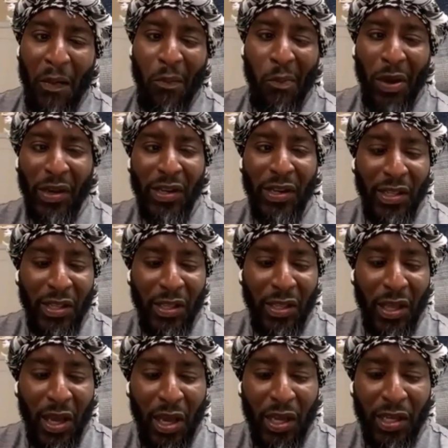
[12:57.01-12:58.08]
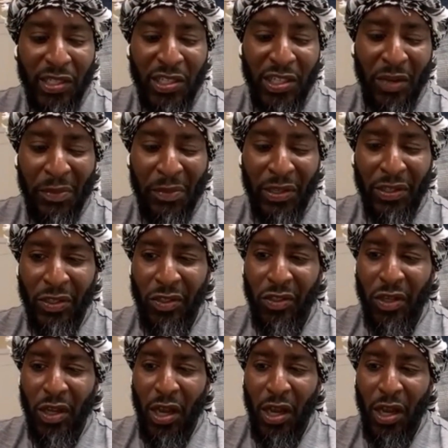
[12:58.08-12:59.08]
one of the gentlemen